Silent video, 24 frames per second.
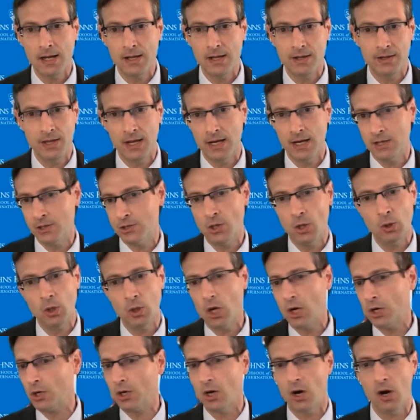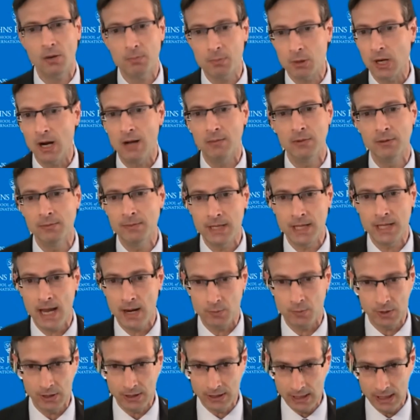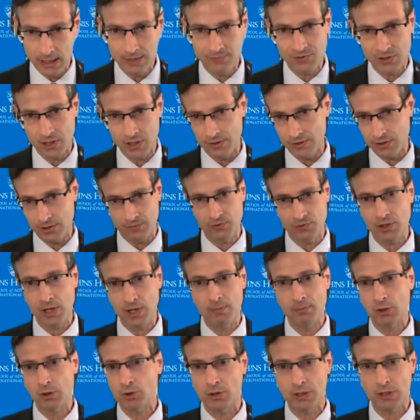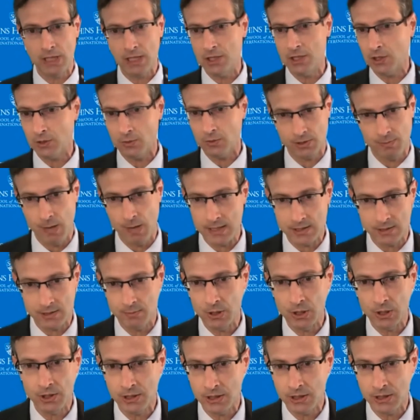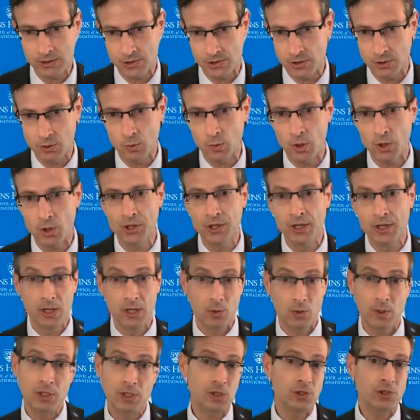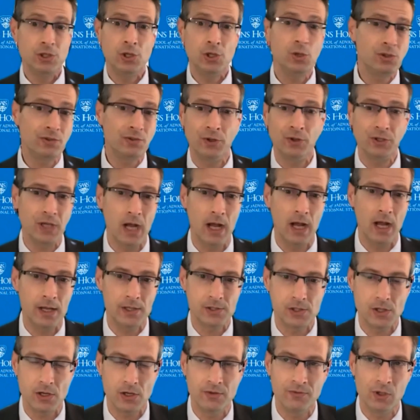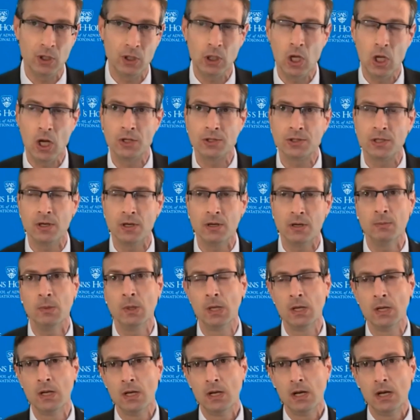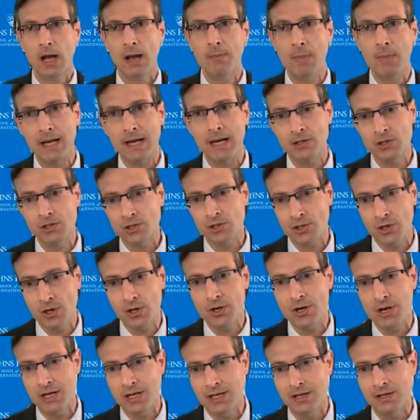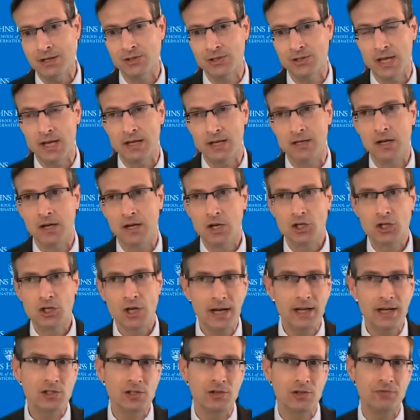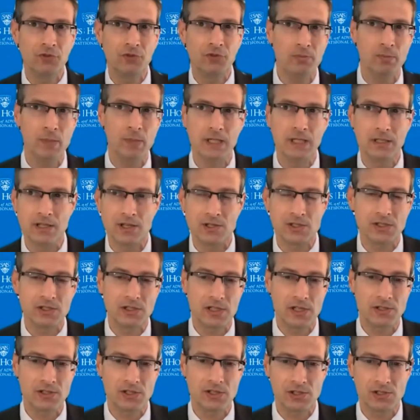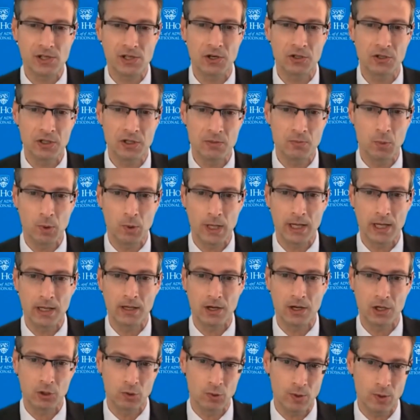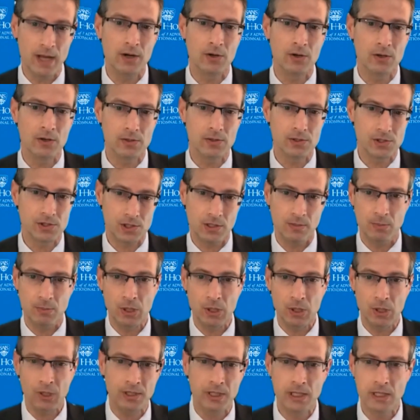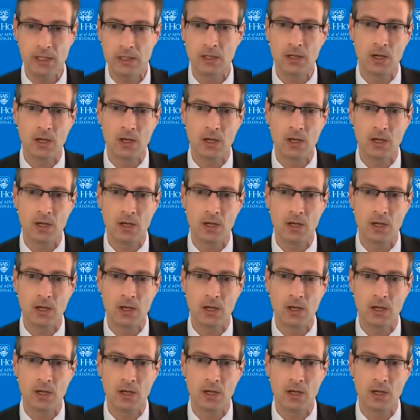then it's no longer our problem, and that relieves us of some strategic responsibilities in the world, which is useful to us over the long term. And my concern is that China's involvement doesn't necessarily bring greater stability